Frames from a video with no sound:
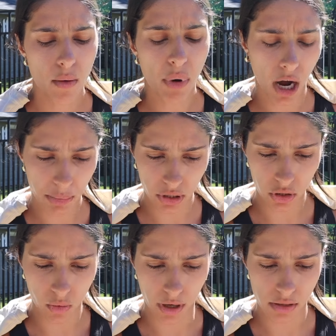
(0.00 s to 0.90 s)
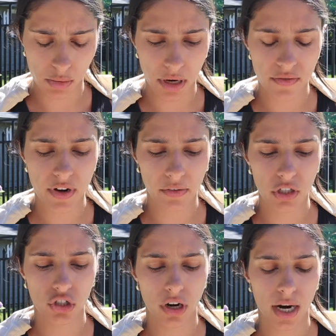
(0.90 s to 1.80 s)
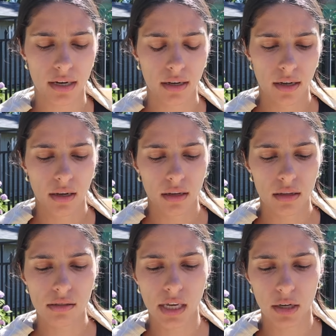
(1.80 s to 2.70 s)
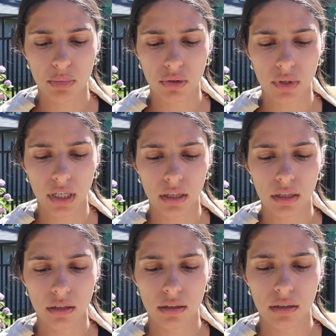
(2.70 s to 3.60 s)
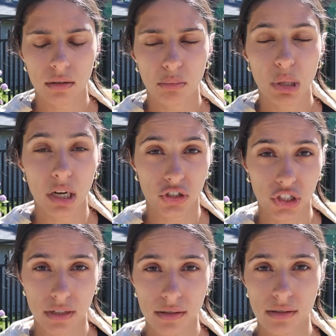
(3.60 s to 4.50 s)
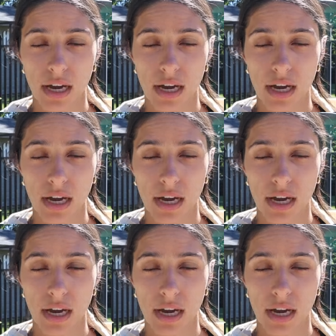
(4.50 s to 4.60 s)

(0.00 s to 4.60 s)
popular ones, but I've never tried the Say Beauty blushes.